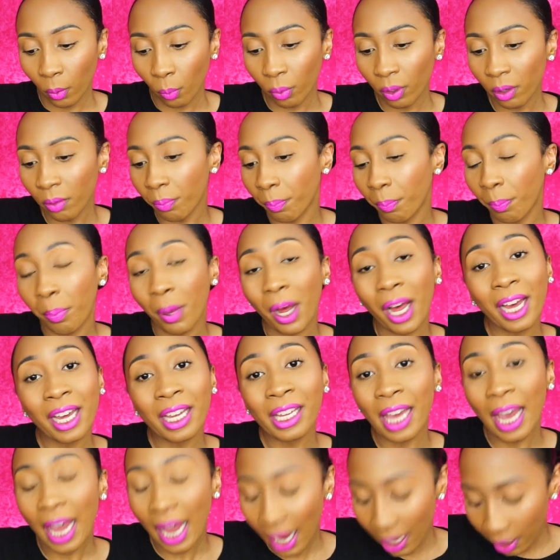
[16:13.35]
When
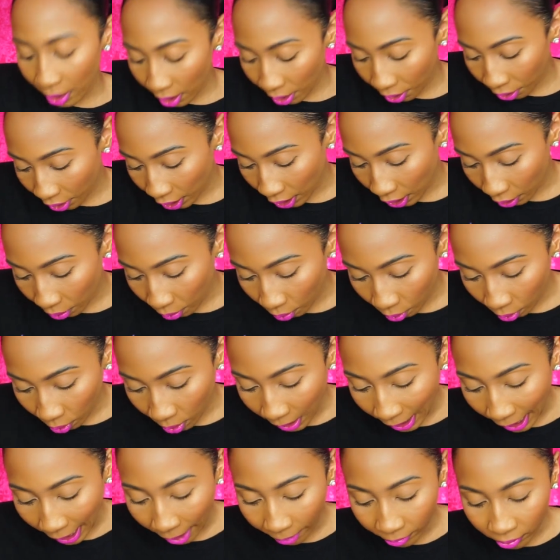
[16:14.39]
buying anything, you know,
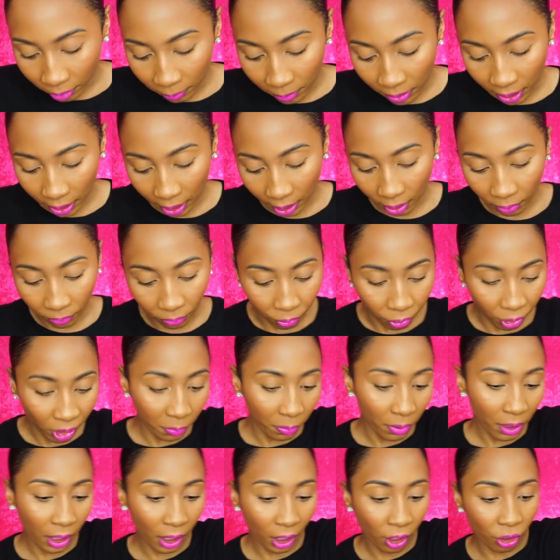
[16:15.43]
you have to be careful.
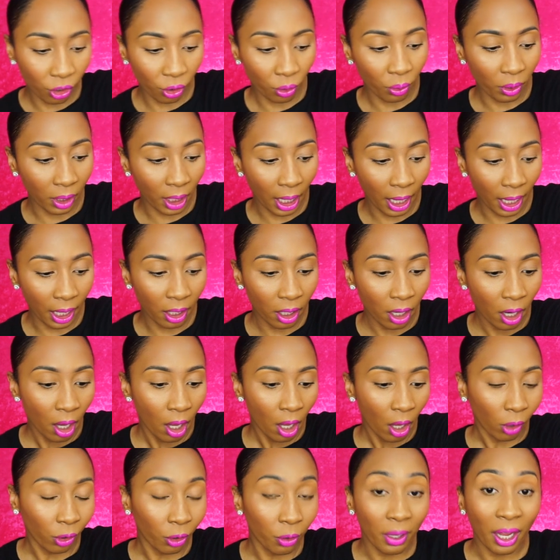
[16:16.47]
Just because you can
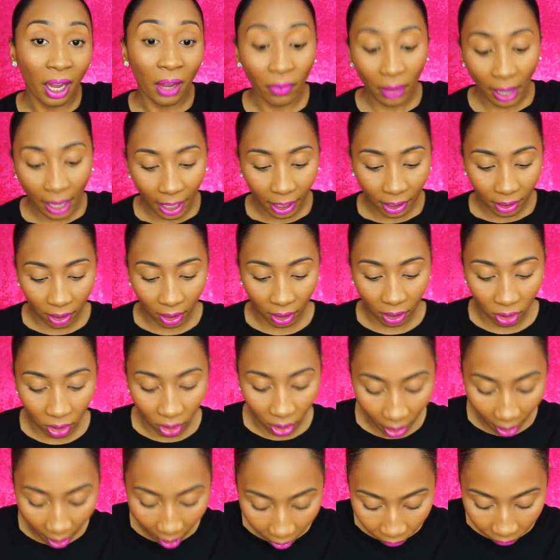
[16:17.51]
or you have access
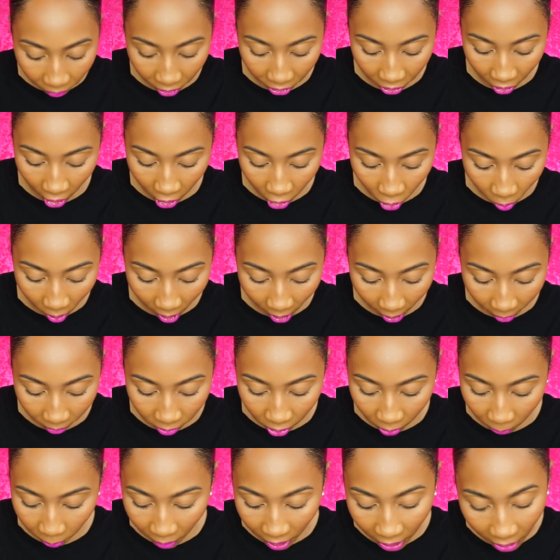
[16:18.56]
to everything, you have
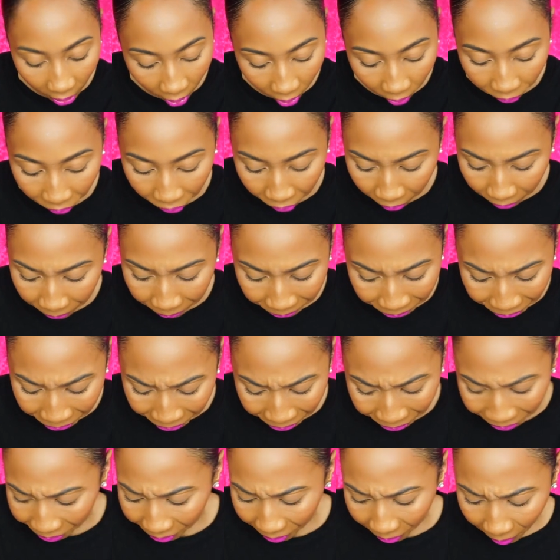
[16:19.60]
to be careful.
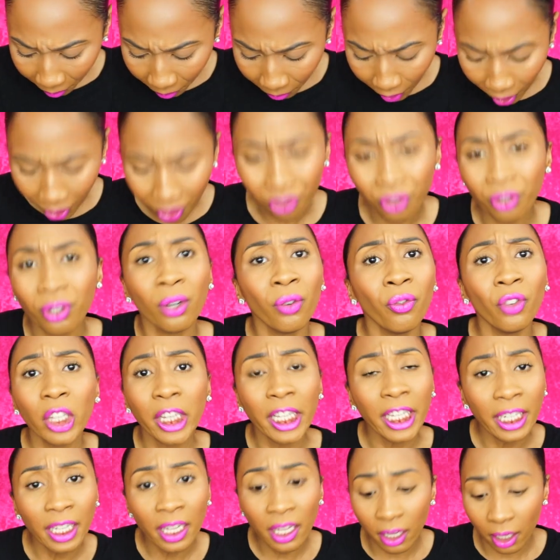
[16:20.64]
But you don't
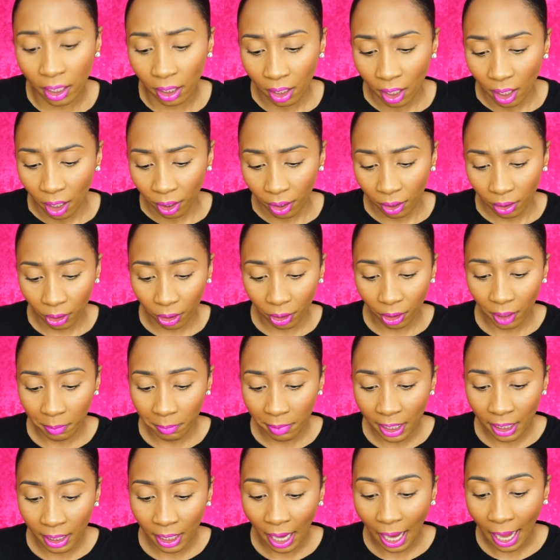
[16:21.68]
really need it. You know what I mean?